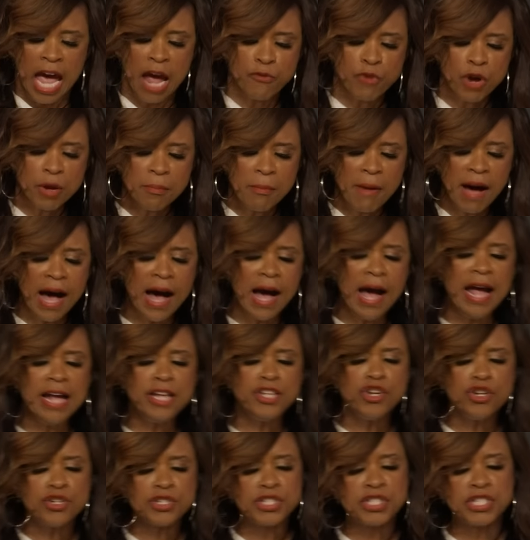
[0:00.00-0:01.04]
And
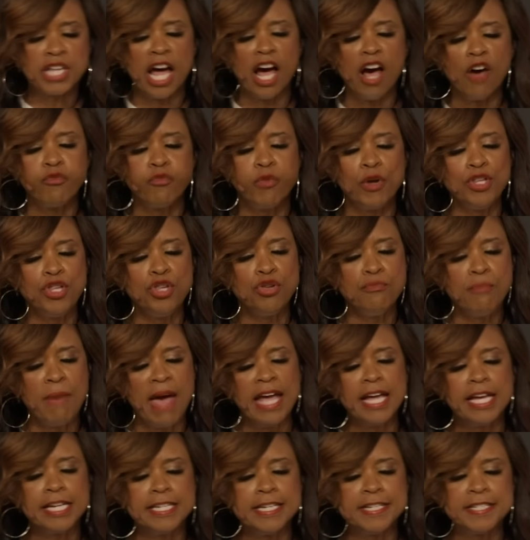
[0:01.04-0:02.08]
remind yourself when you
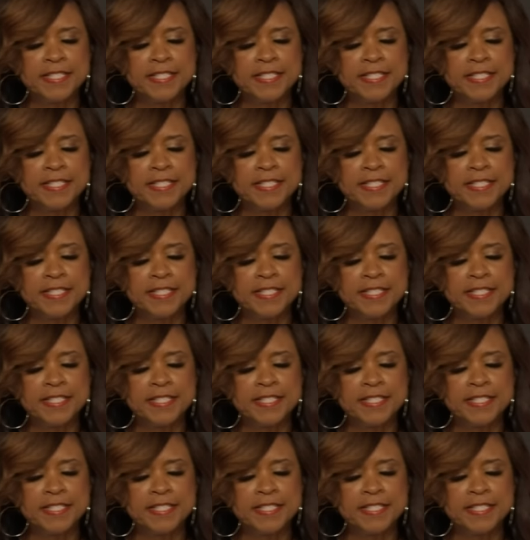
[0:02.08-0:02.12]
make a